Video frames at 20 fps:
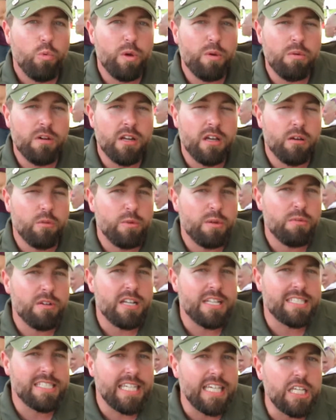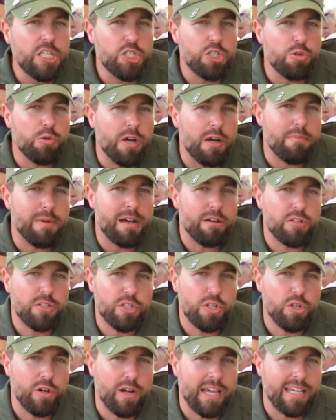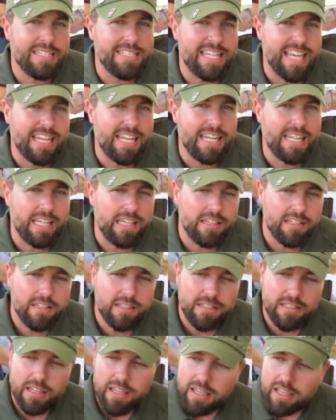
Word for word: We want to we want to teach you about your identity.